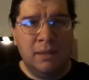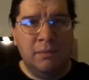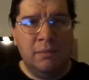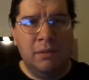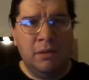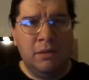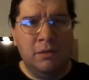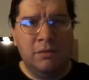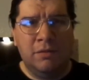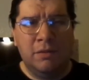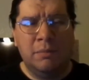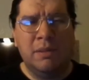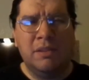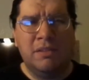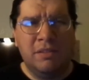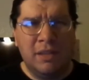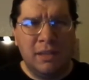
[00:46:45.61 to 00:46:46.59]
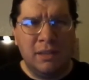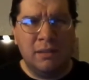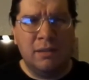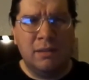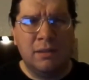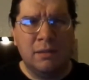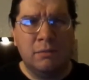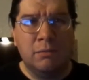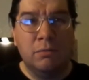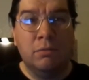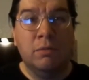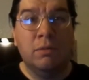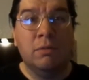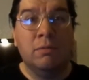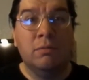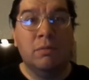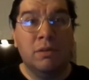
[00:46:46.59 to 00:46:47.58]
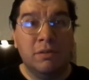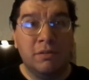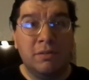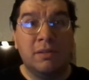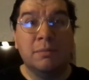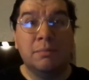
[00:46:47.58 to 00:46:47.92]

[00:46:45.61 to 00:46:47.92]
even though some of the dialogue was